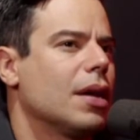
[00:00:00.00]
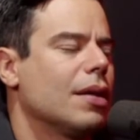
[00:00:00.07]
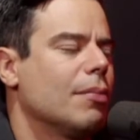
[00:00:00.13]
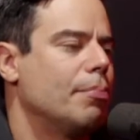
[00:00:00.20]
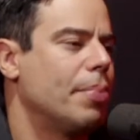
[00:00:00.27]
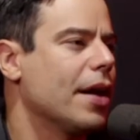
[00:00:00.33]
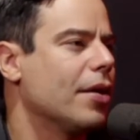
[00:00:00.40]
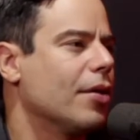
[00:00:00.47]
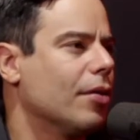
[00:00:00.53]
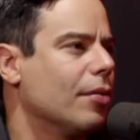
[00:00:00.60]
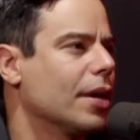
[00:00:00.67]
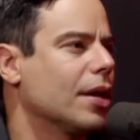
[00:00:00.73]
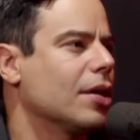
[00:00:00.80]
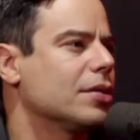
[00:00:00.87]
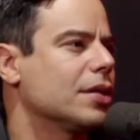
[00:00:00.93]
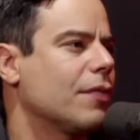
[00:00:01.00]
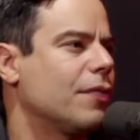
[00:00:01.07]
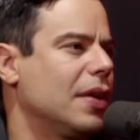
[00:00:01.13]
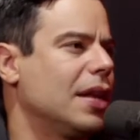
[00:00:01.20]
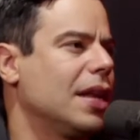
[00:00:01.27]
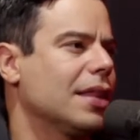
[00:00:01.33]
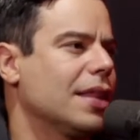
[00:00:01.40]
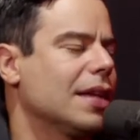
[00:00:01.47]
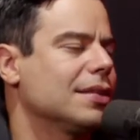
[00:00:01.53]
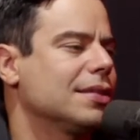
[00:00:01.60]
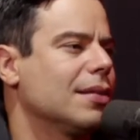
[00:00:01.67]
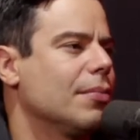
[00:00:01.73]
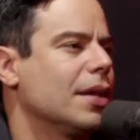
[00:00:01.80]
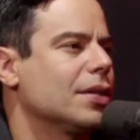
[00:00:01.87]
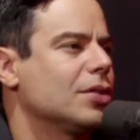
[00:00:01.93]
better because I feel like that's
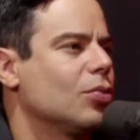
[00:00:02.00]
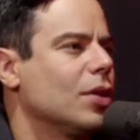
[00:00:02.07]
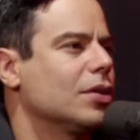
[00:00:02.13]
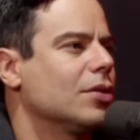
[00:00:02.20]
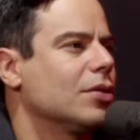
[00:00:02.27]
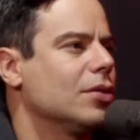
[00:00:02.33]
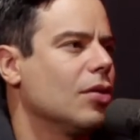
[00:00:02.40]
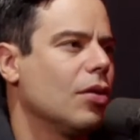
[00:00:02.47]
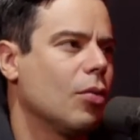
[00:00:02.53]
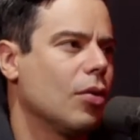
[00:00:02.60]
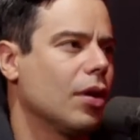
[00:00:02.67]
the best way to do it.